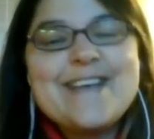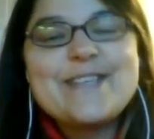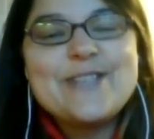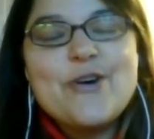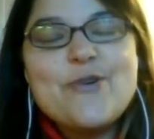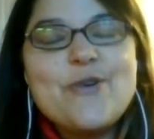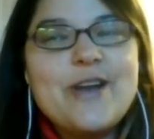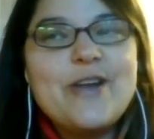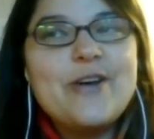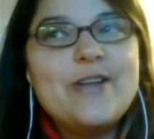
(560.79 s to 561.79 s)
So
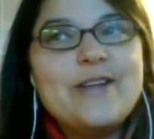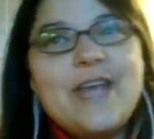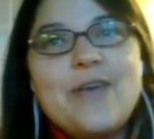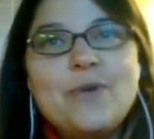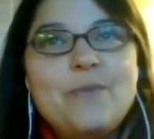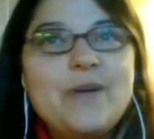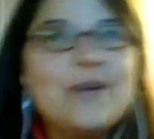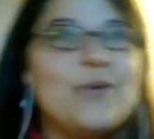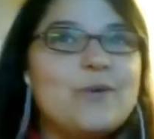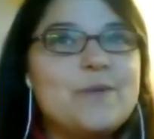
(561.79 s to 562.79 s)
no, it will be
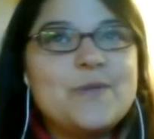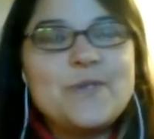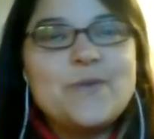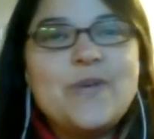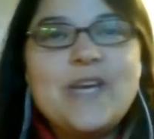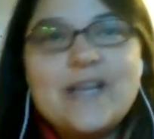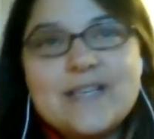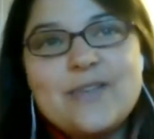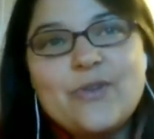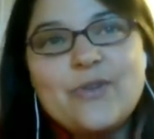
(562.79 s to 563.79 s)
almost 2
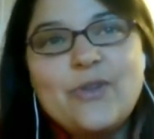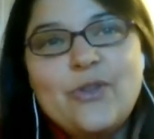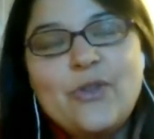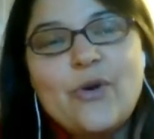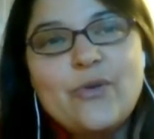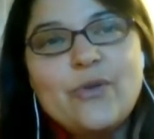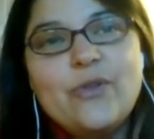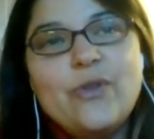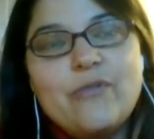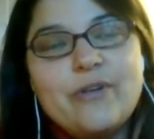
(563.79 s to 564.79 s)
years,
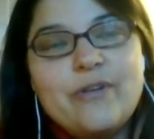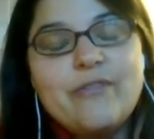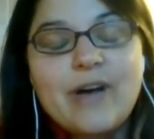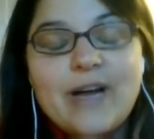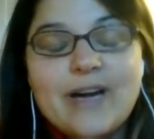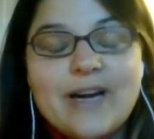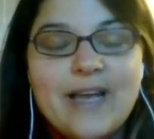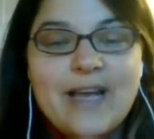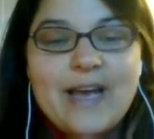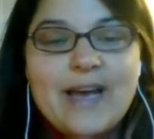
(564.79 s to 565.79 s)
not very far.
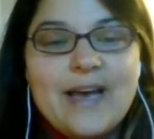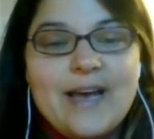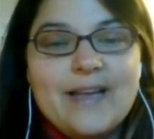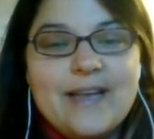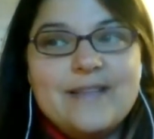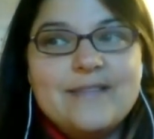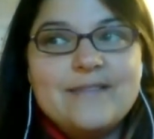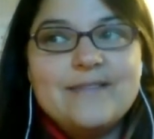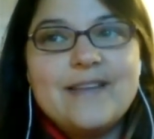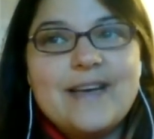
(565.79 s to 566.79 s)

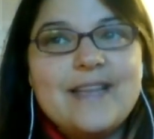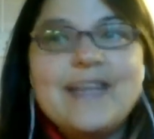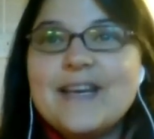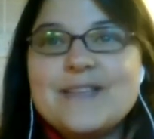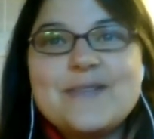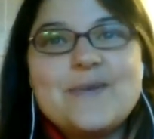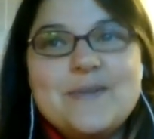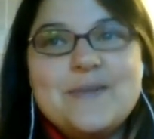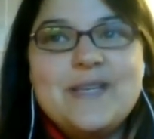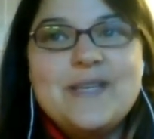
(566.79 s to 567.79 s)
And so
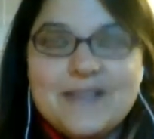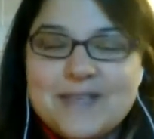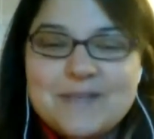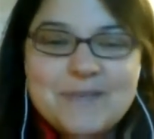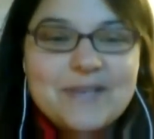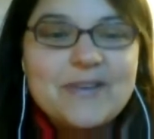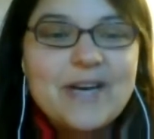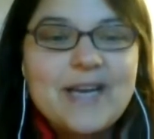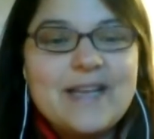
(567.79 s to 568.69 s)
it's been great.